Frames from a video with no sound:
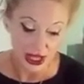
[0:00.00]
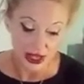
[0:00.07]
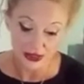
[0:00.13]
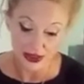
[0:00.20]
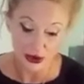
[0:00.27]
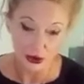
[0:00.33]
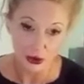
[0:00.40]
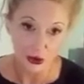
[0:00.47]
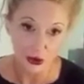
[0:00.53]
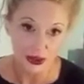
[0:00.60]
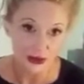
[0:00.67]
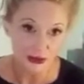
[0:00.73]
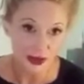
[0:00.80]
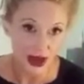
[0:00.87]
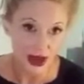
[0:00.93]
They are
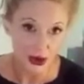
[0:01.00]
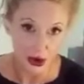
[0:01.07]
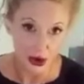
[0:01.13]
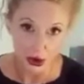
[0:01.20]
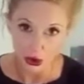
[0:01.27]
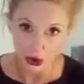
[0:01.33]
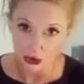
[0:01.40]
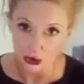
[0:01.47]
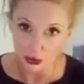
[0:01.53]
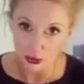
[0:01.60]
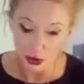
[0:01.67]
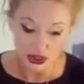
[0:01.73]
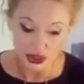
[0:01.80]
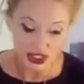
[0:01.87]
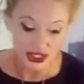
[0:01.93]
holding back all their
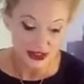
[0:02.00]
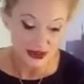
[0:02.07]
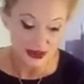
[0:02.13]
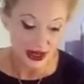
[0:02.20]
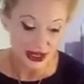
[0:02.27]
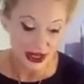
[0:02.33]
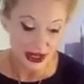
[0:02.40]
emotions right